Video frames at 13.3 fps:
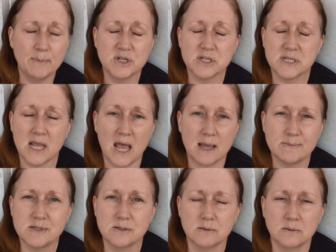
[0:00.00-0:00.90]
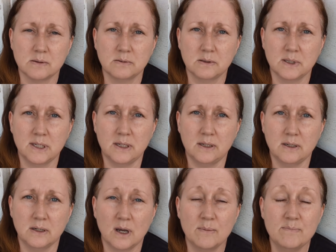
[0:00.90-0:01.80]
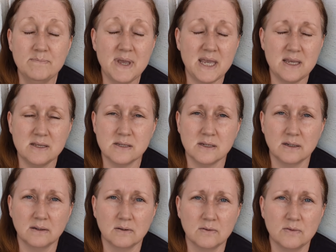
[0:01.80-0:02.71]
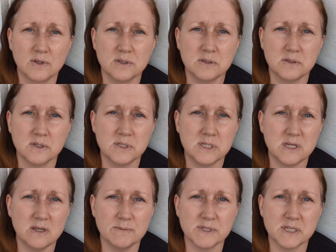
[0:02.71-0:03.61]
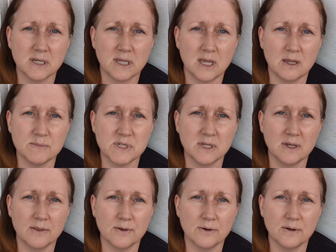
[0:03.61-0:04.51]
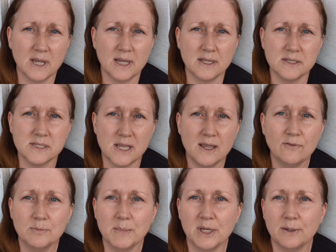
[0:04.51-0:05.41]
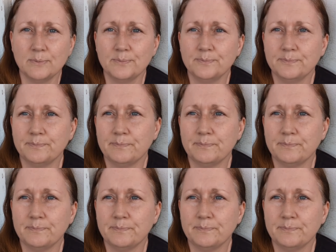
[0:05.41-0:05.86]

I mean, just absolutely amazing, the teams that came together and saved me.